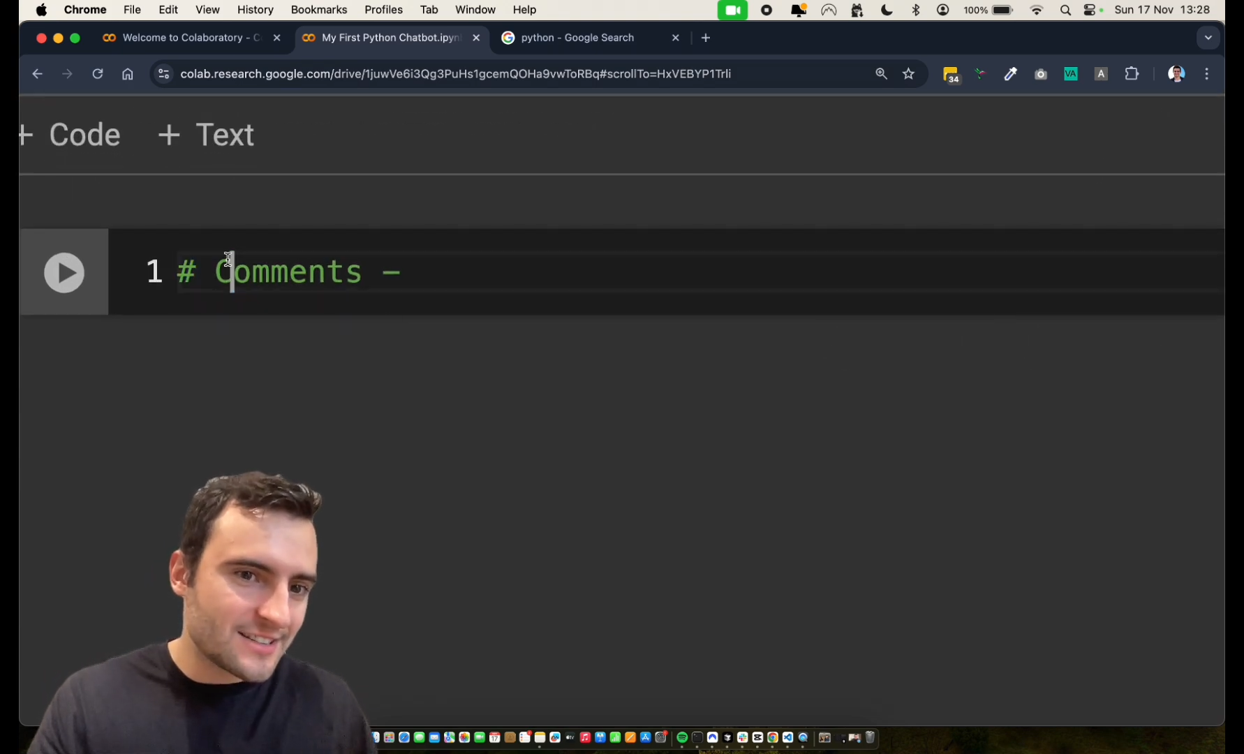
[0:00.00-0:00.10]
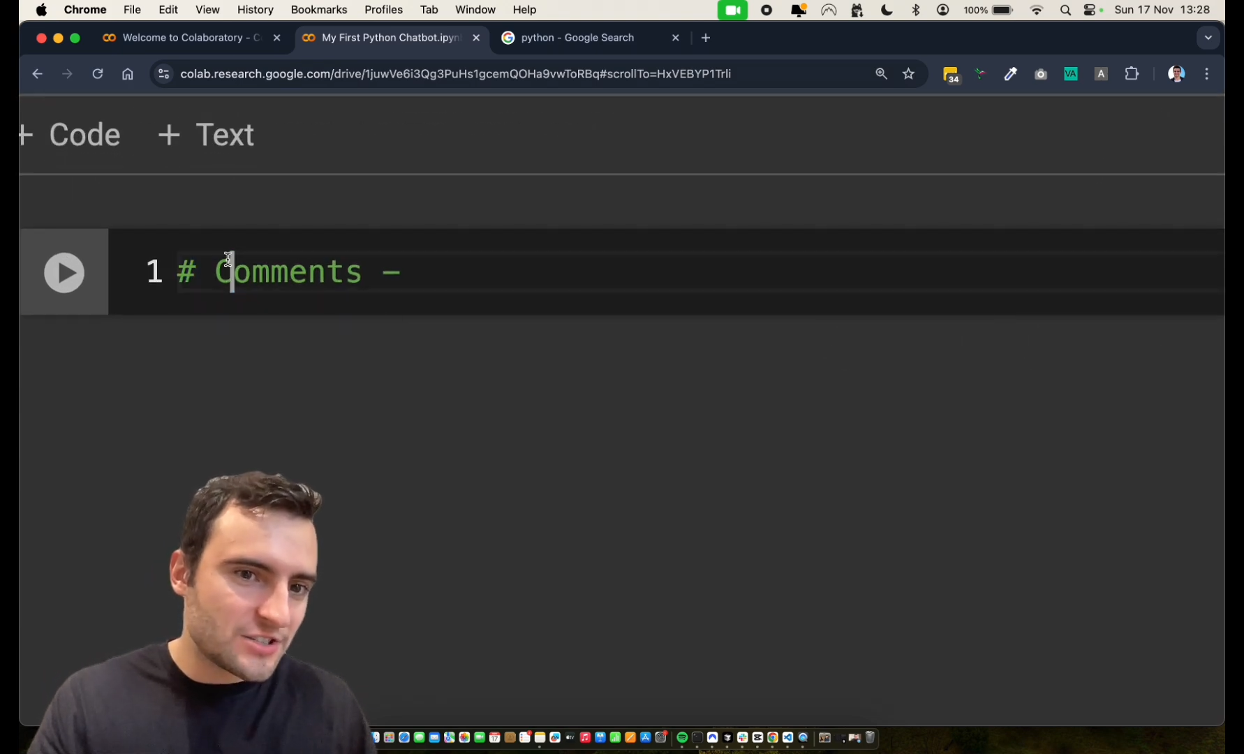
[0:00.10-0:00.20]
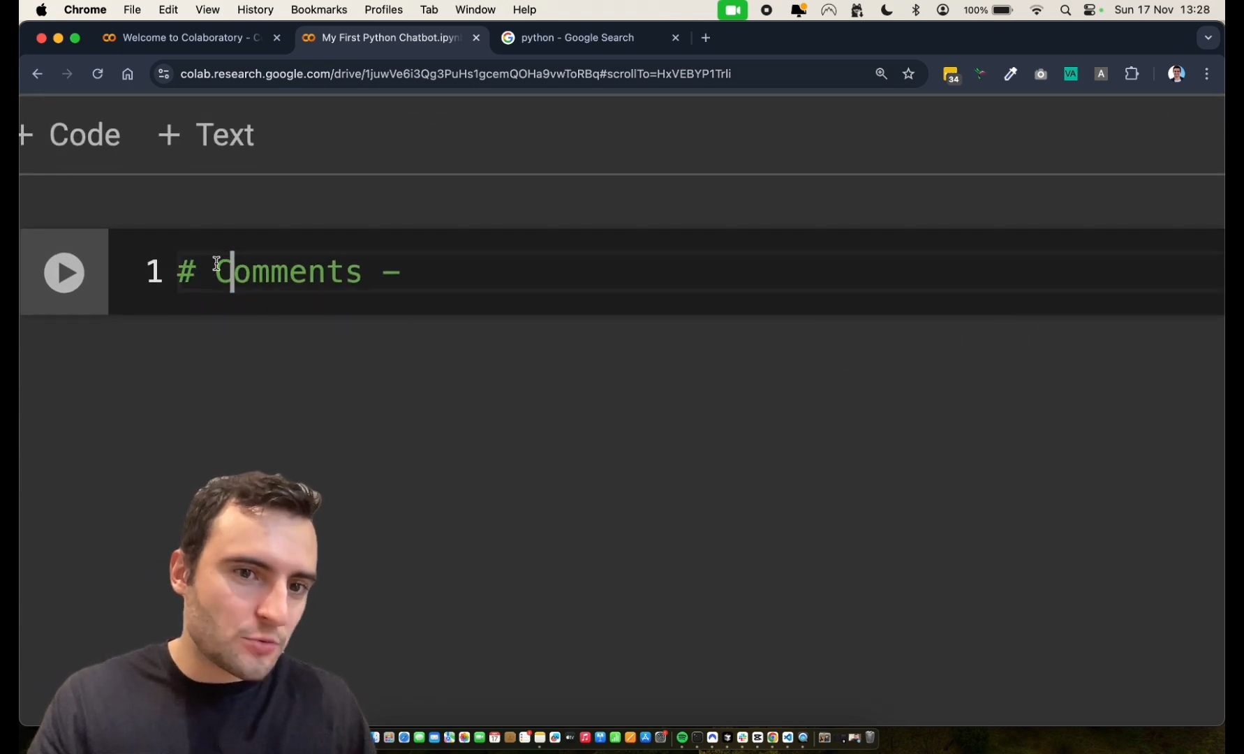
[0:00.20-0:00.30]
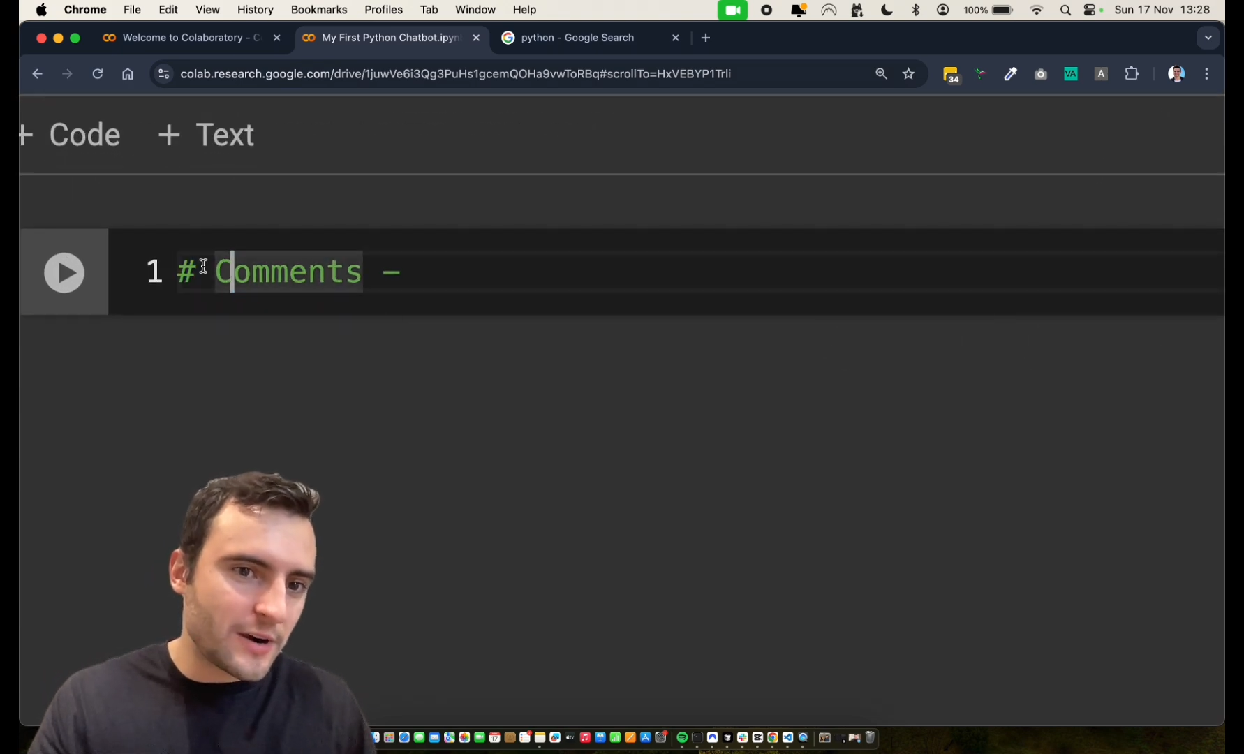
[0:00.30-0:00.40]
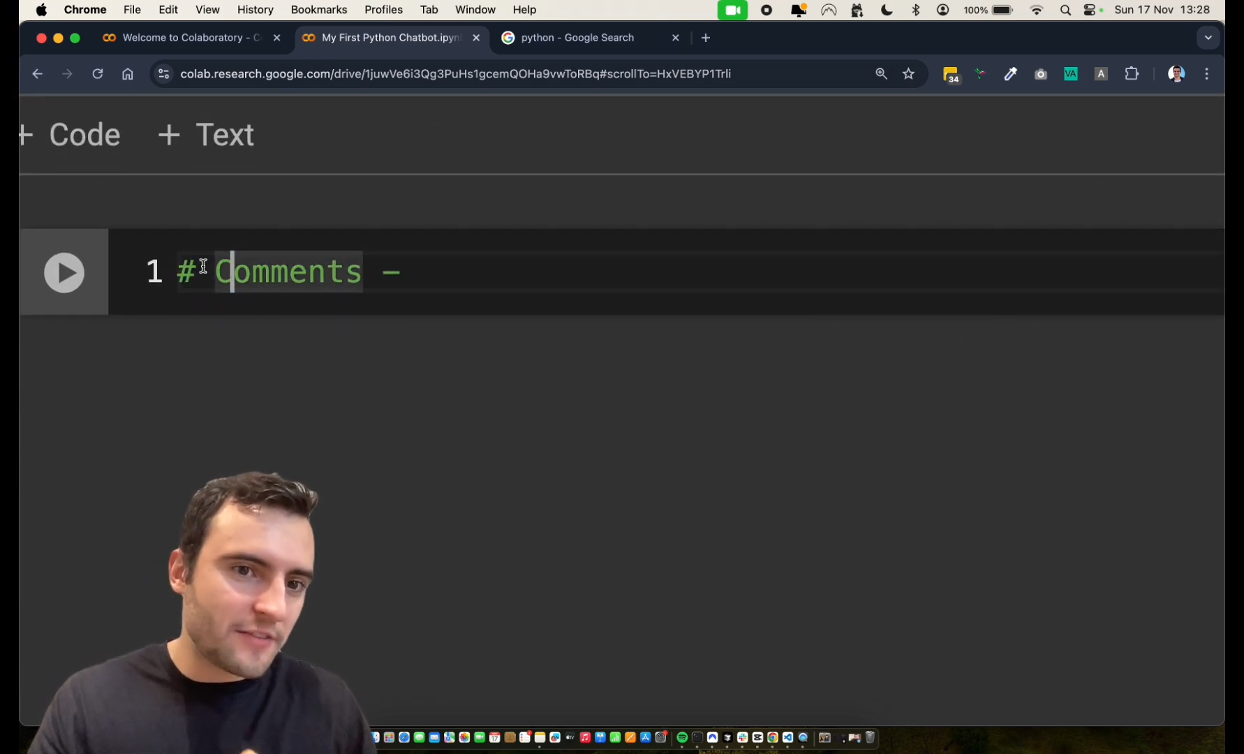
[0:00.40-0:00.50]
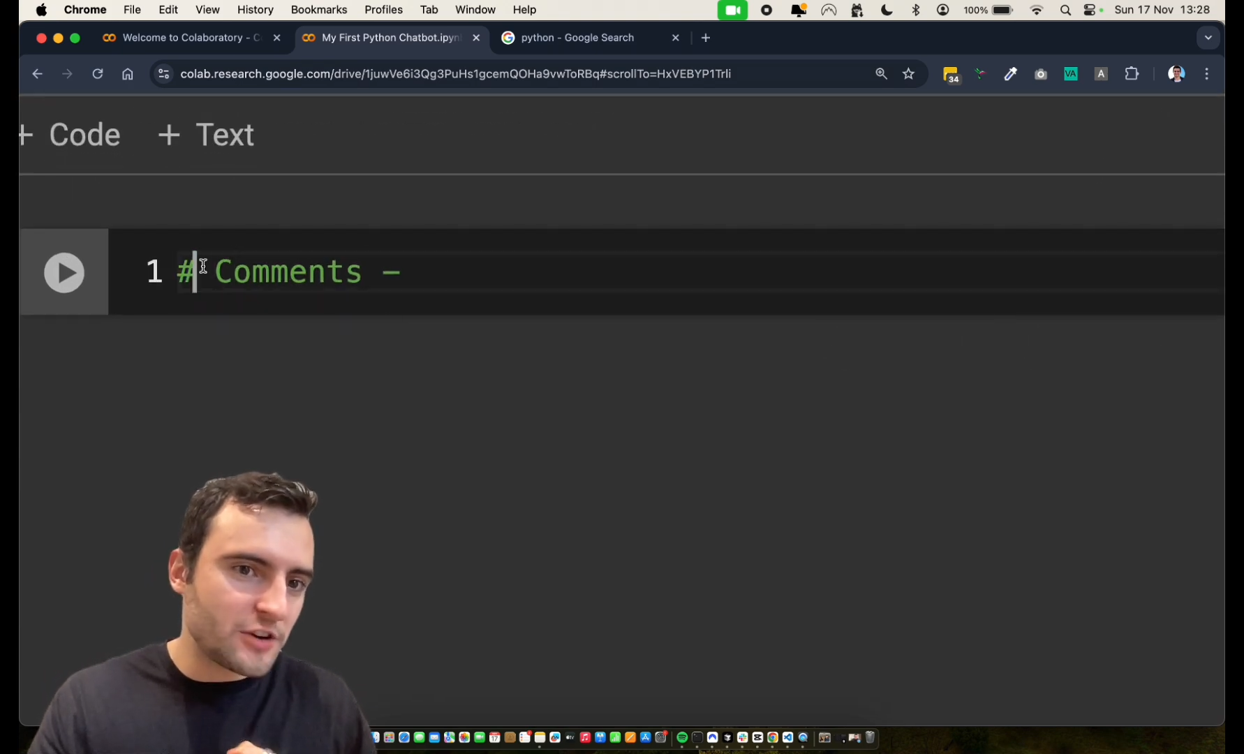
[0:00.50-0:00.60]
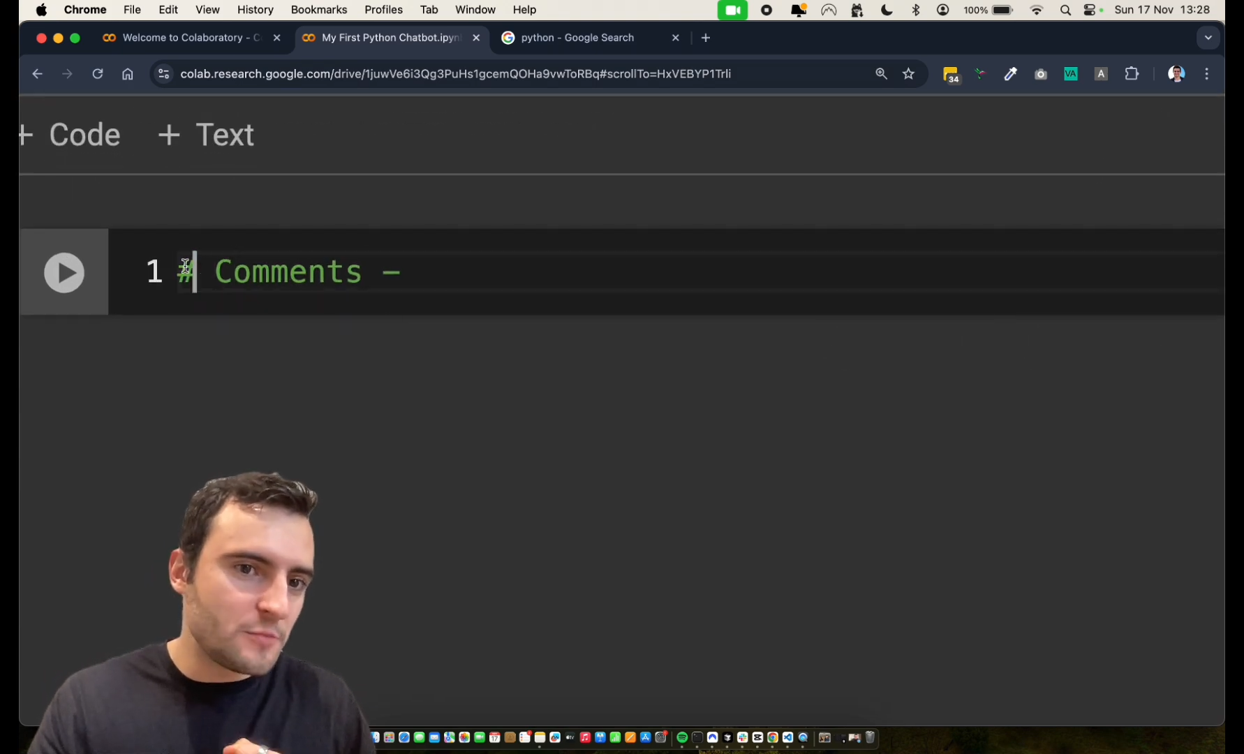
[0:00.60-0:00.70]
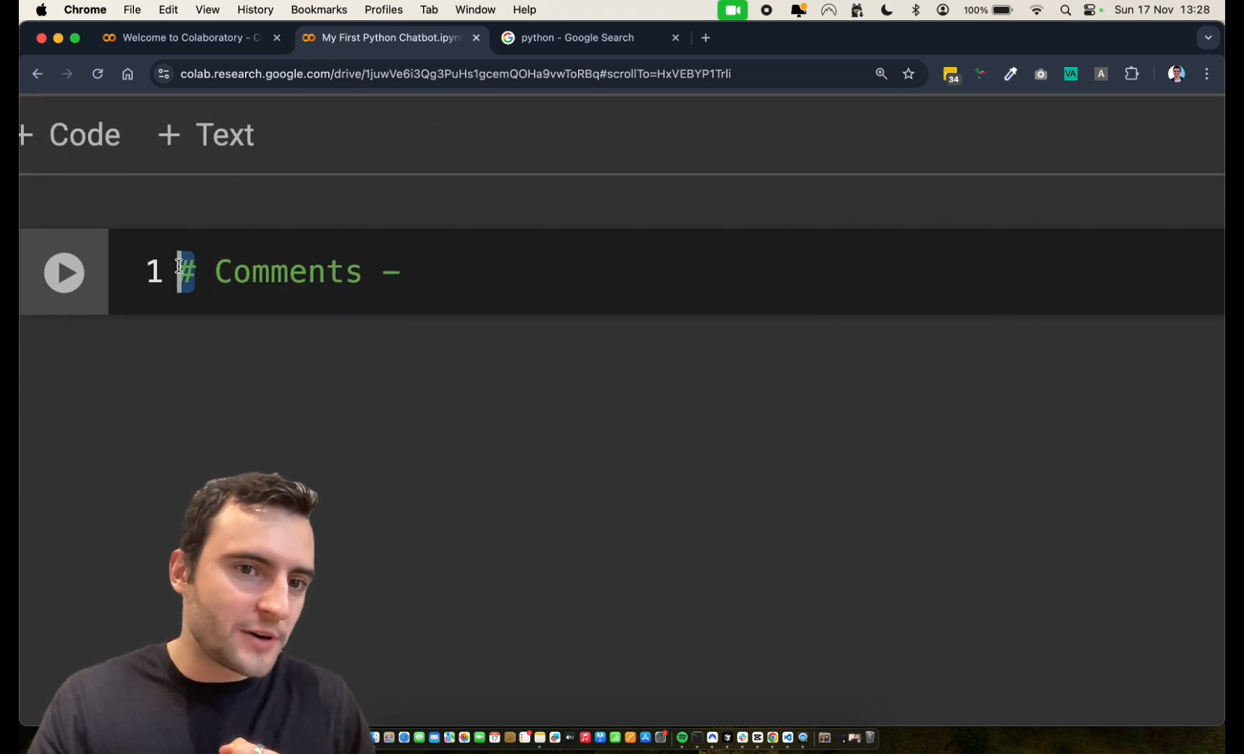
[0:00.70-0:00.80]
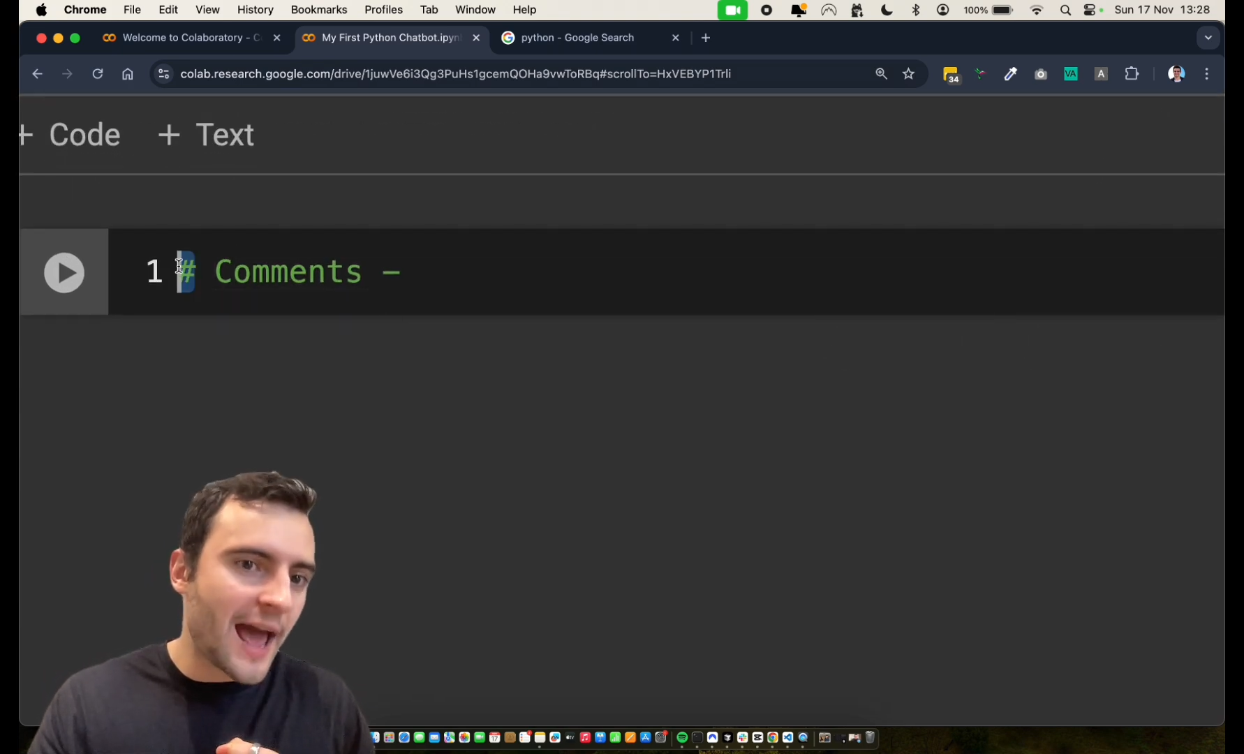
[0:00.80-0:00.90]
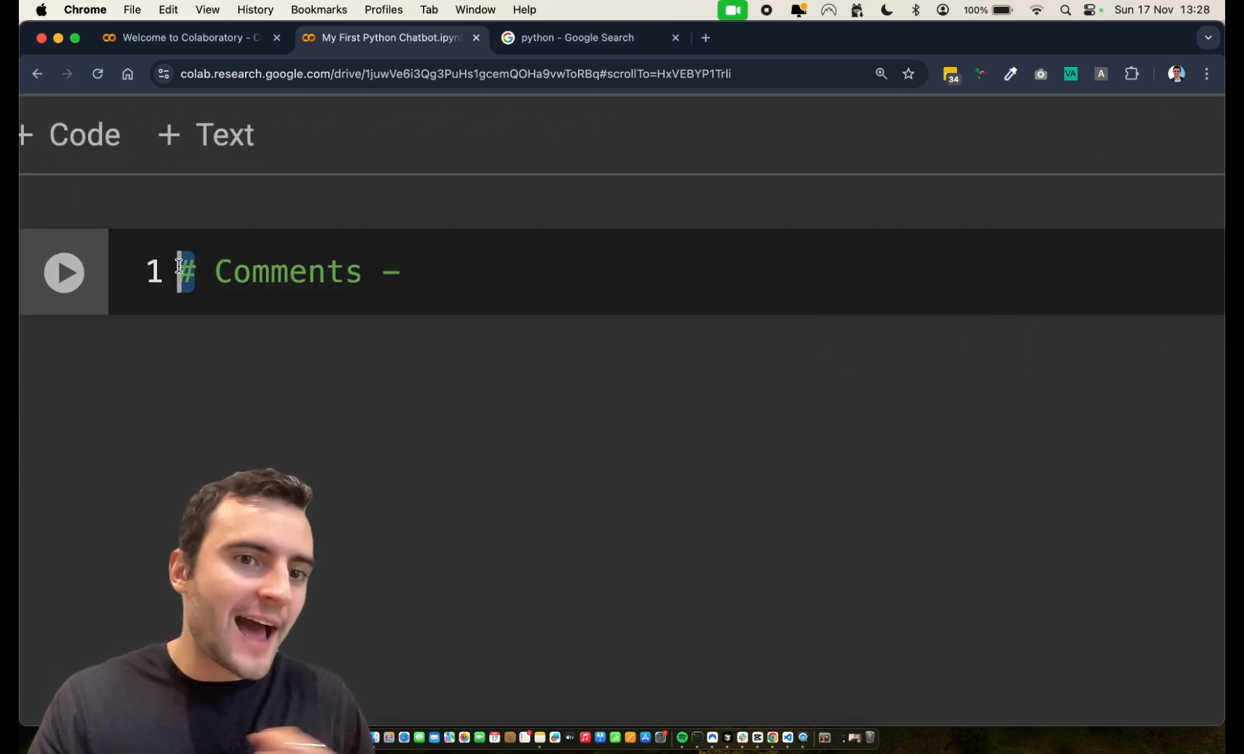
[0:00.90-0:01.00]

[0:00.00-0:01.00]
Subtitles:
So whenever you put a